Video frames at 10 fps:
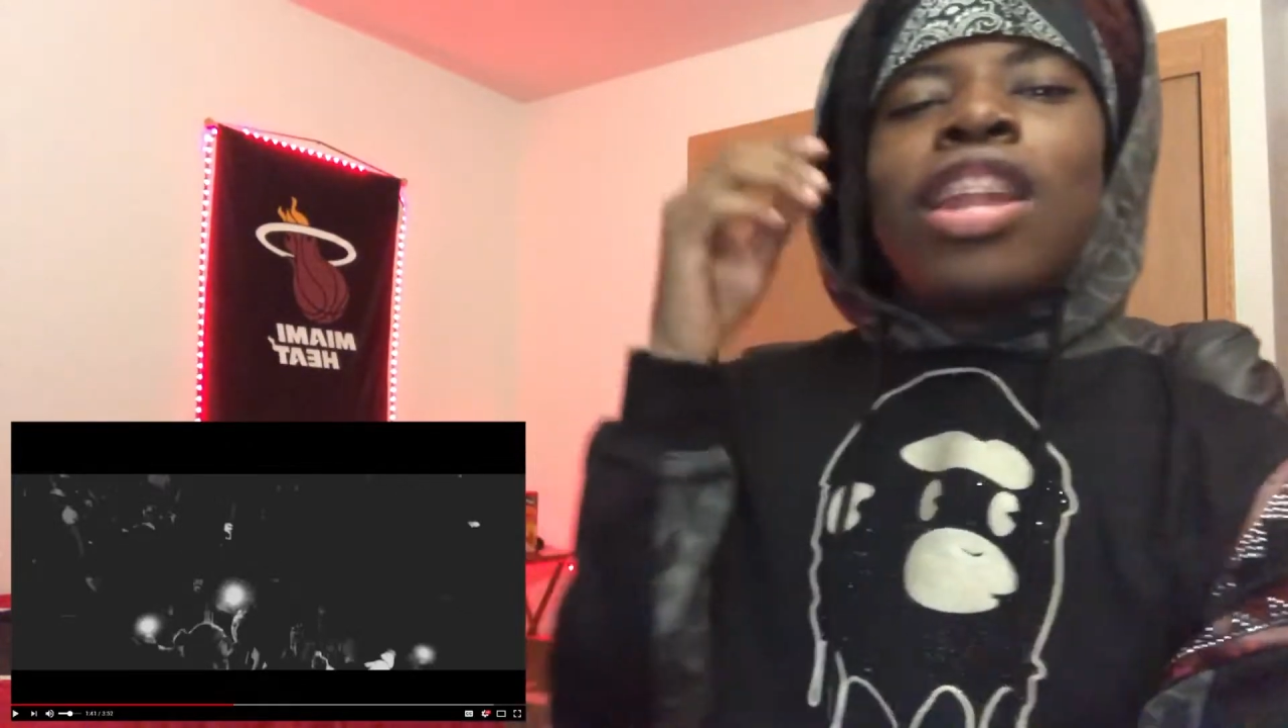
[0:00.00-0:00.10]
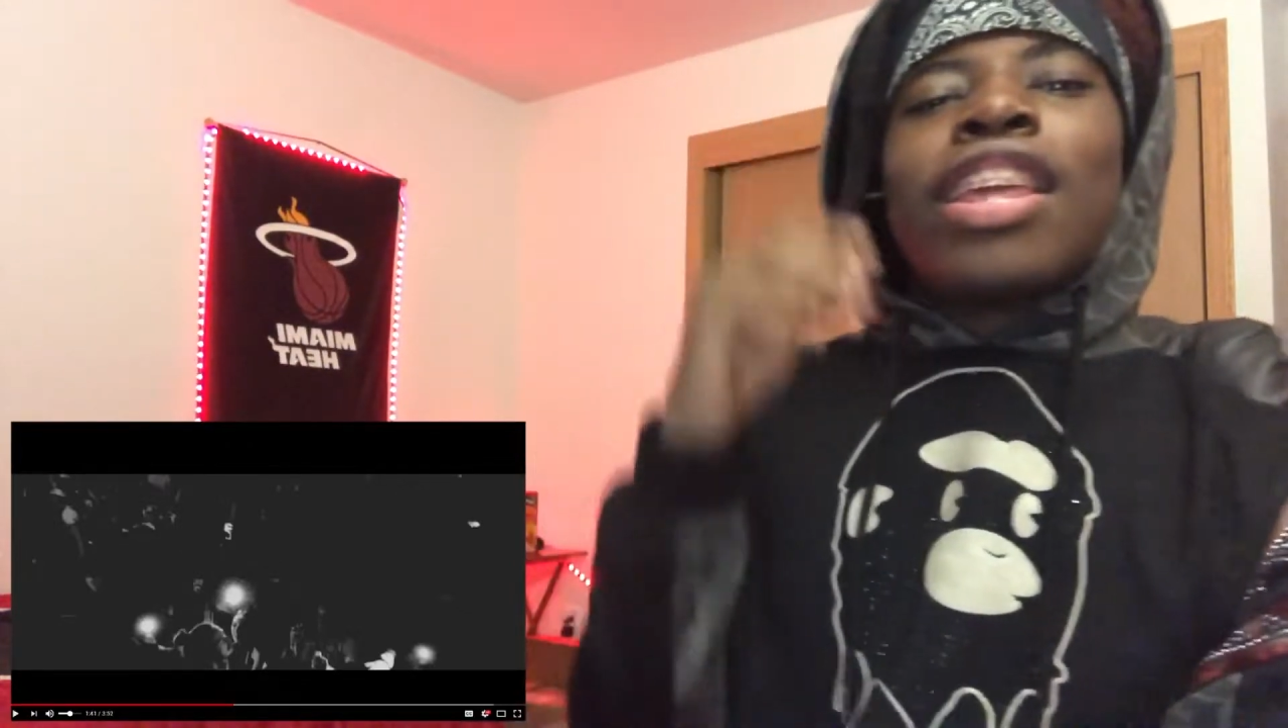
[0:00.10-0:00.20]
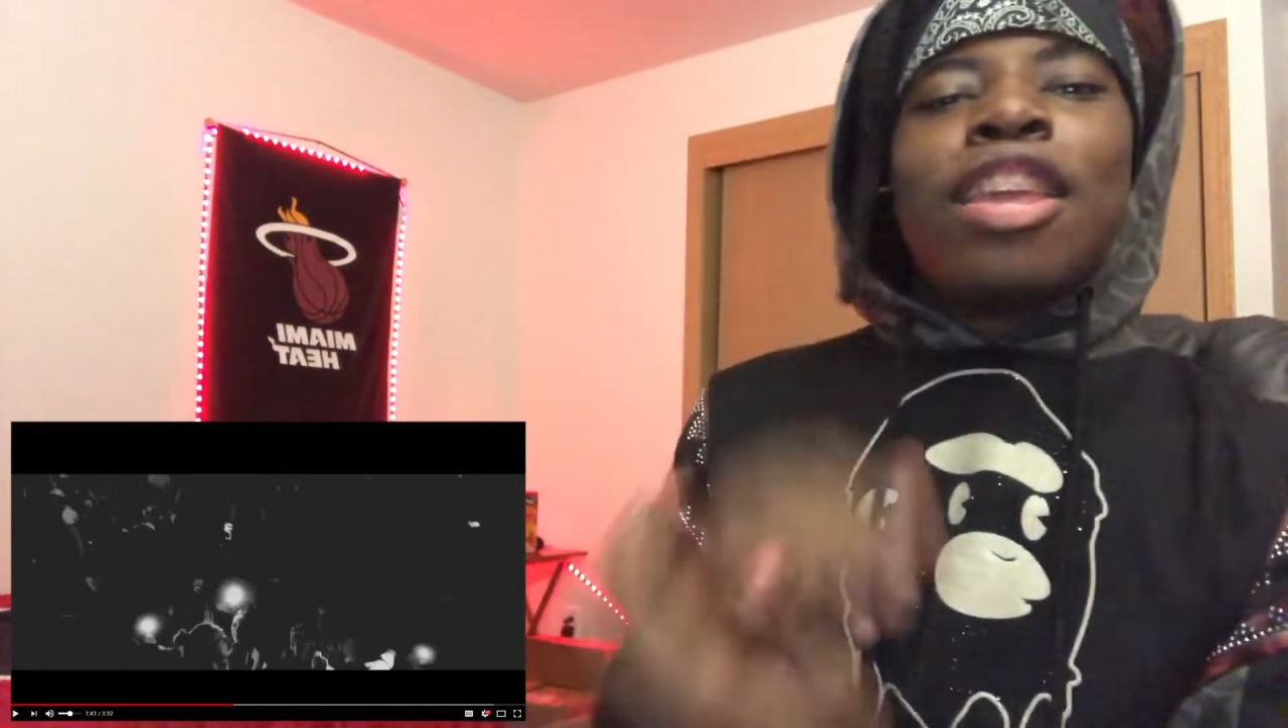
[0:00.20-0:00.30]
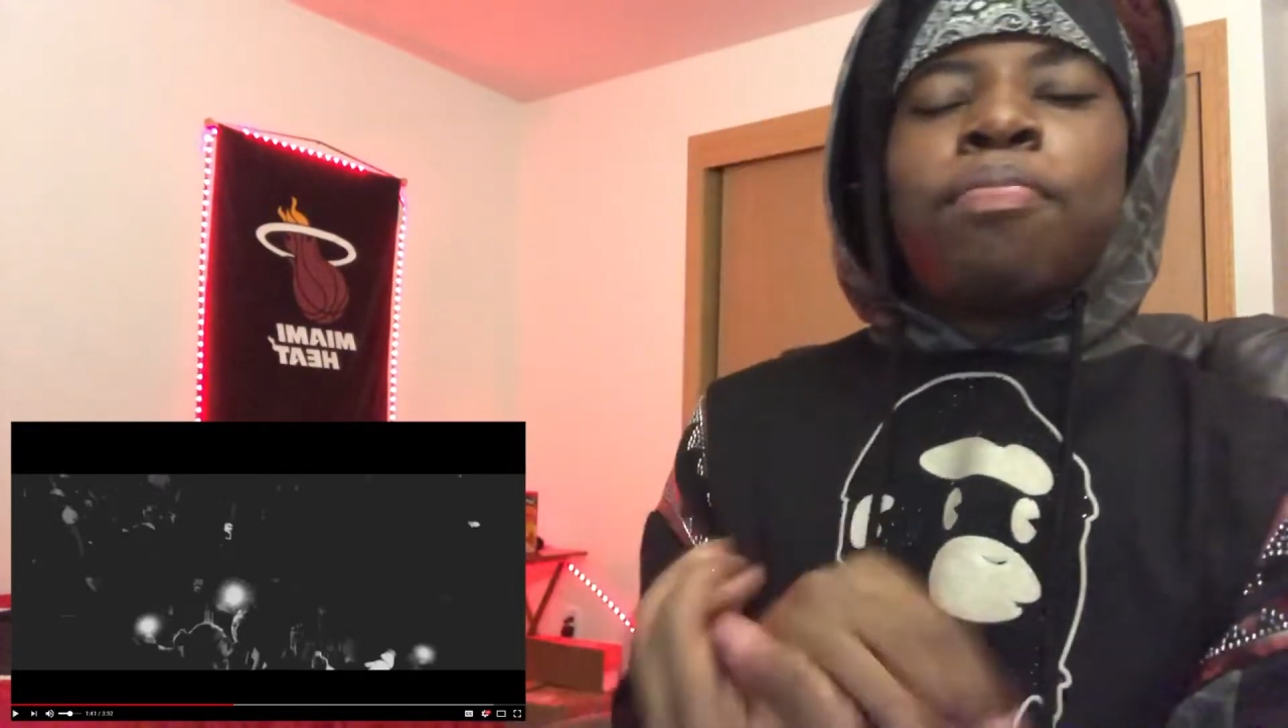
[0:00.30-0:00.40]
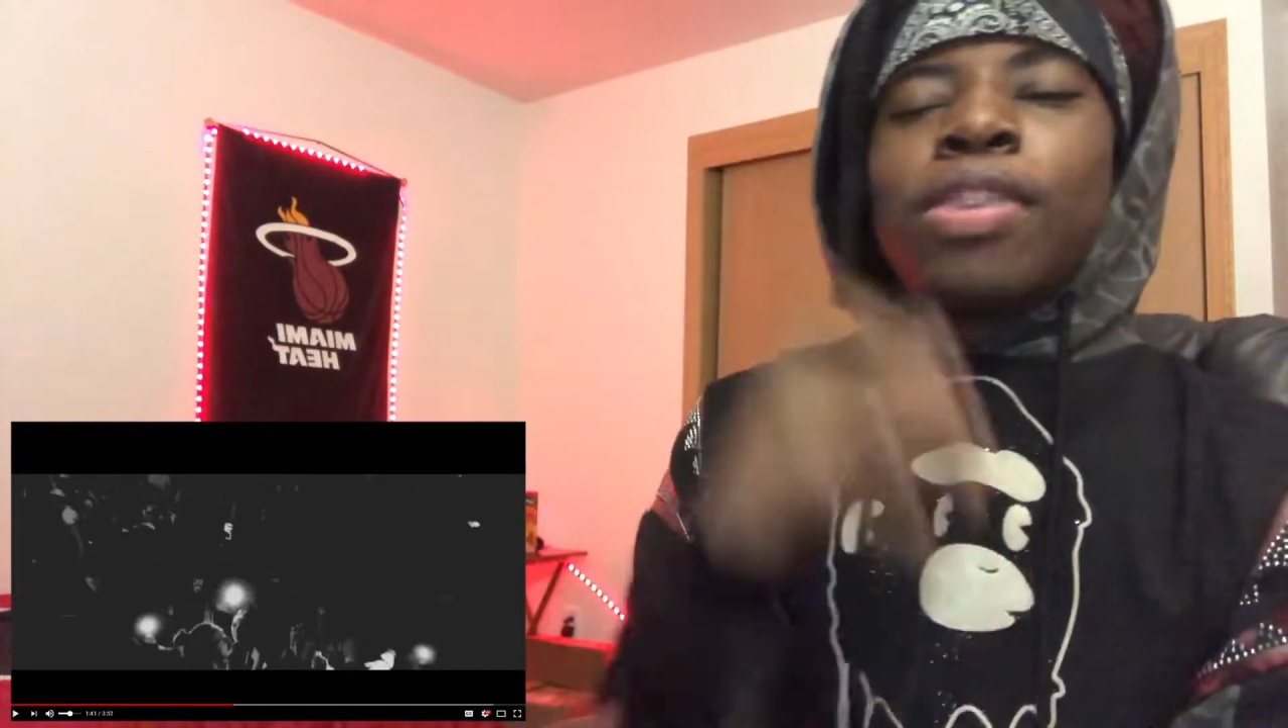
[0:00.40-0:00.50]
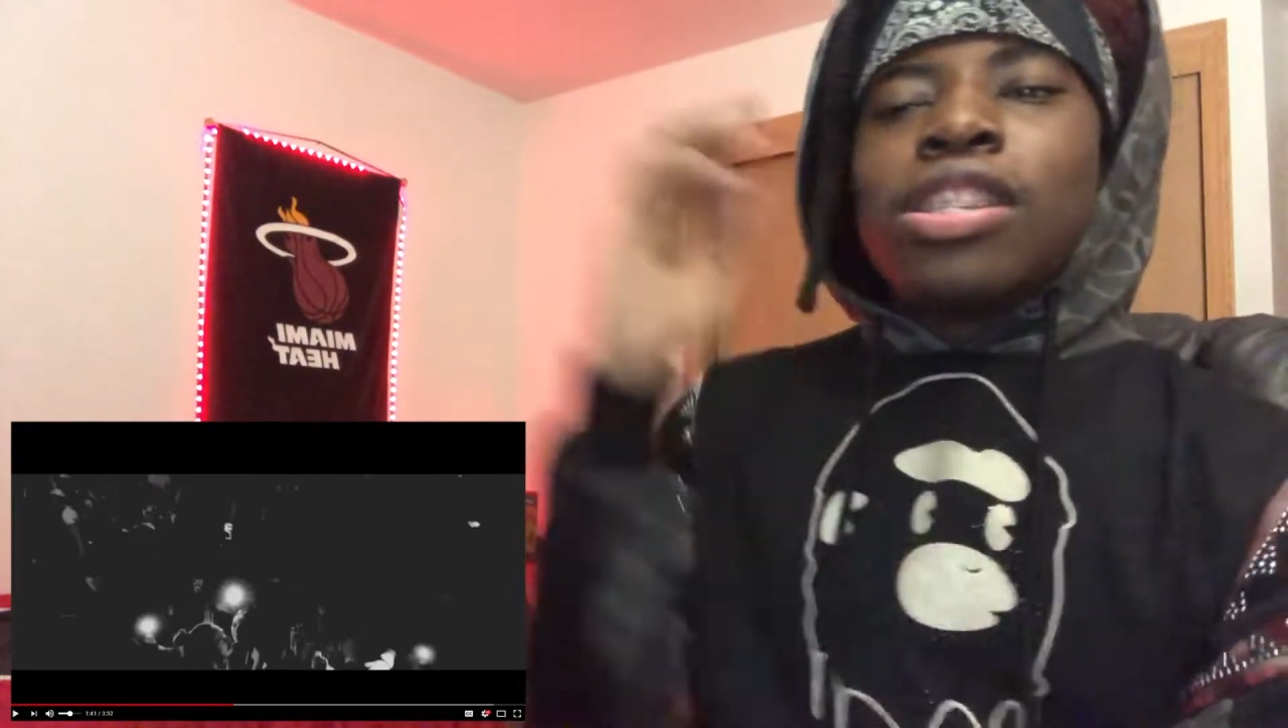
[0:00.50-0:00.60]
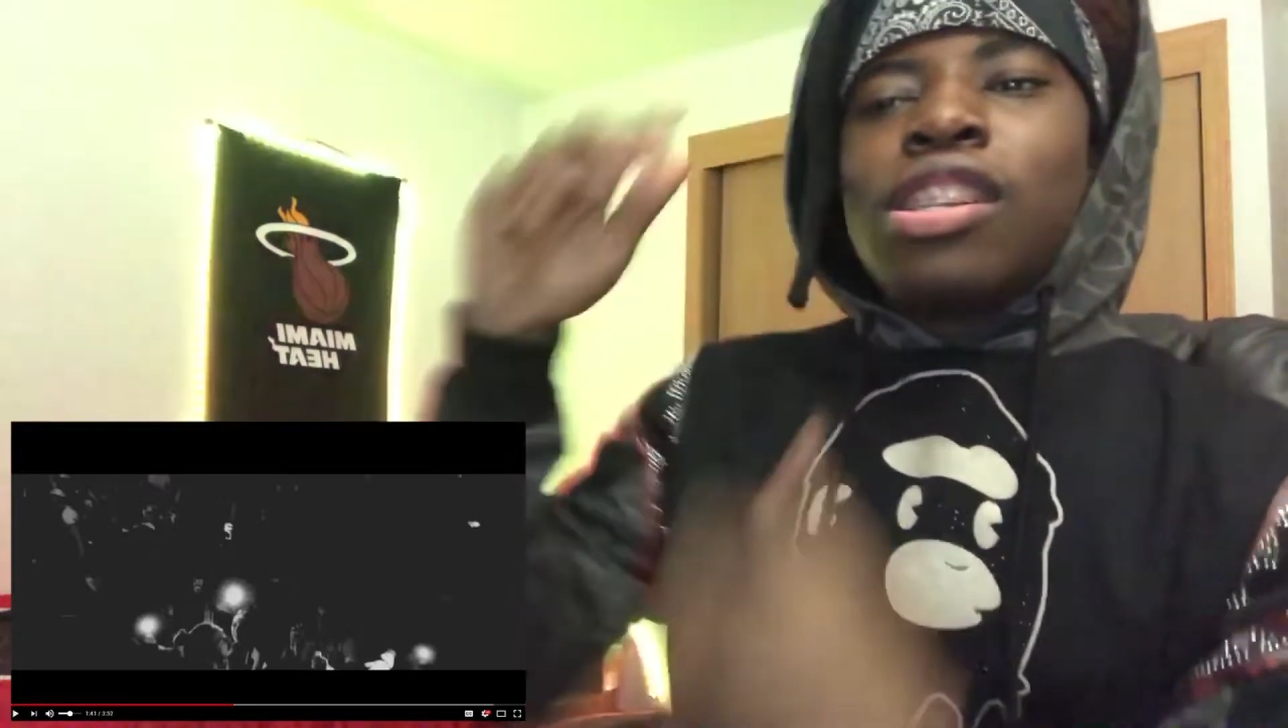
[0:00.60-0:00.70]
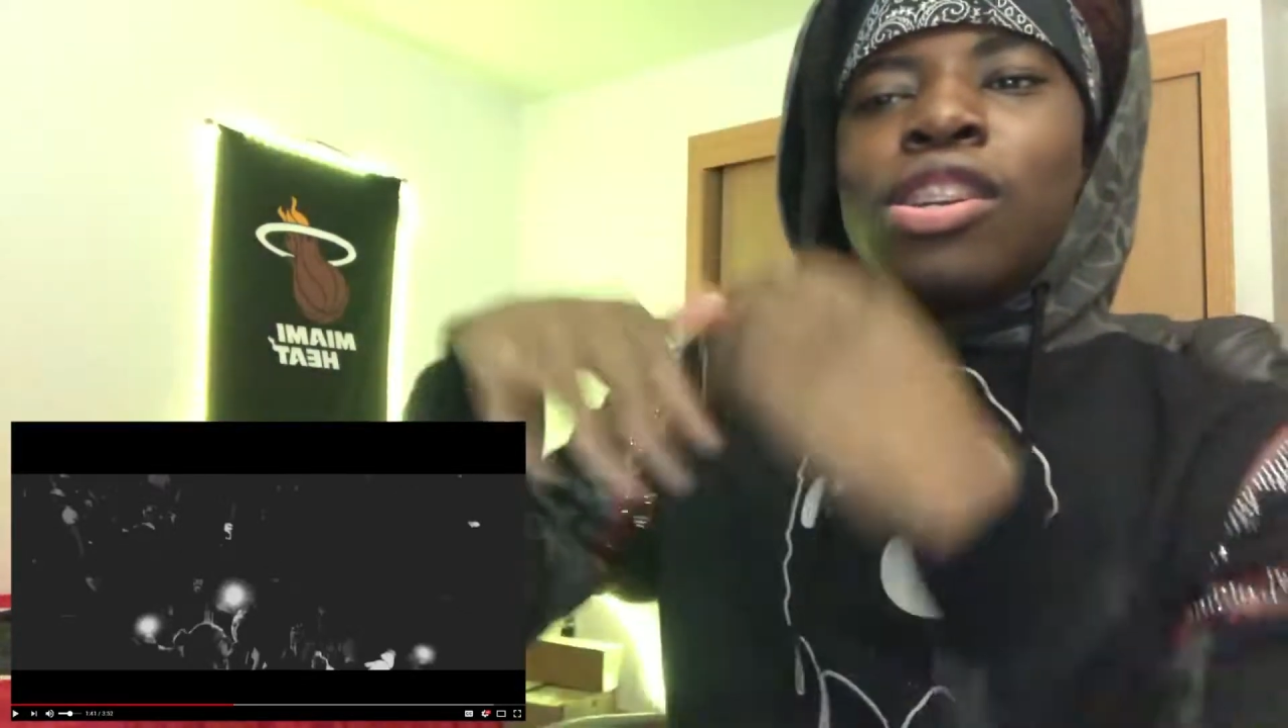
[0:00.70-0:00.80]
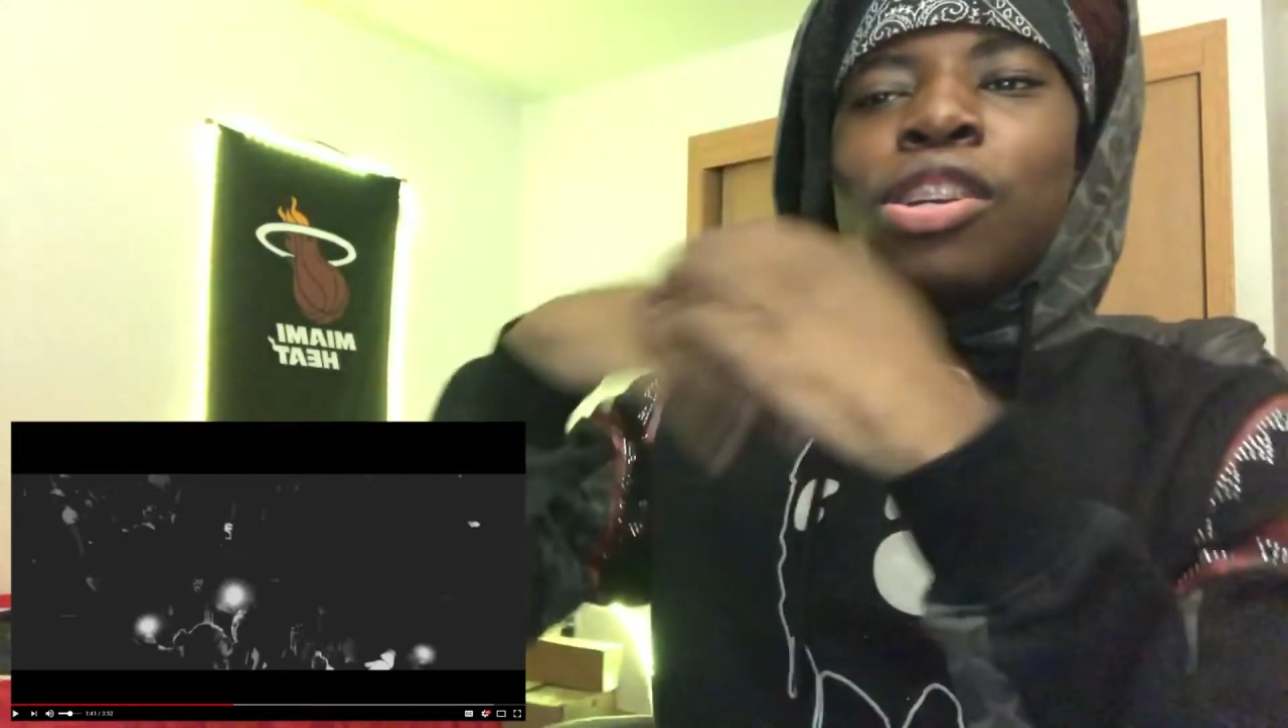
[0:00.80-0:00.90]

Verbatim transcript: to keep his little,